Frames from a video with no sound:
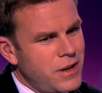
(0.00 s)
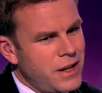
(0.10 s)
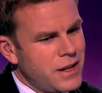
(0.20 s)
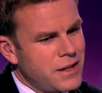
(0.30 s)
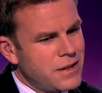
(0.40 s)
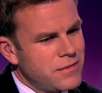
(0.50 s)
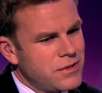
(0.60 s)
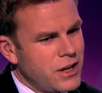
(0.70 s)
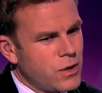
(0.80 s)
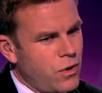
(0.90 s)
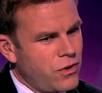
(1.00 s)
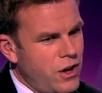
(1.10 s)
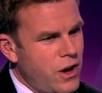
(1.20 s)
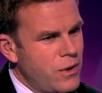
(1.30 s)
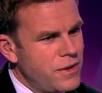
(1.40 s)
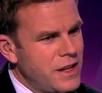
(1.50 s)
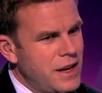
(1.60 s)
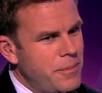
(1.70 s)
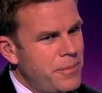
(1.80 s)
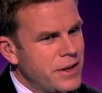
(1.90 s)
like Taekwondo in the
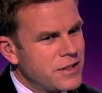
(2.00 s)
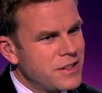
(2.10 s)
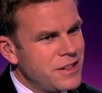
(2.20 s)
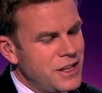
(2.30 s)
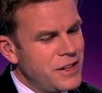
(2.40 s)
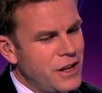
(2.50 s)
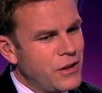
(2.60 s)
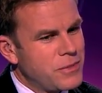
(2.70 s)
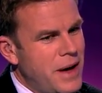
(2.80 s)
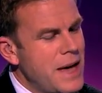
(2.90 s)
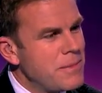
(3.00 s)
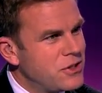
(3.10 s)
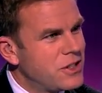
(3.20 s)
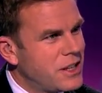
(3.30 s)
Olympics, the ultimate aim is to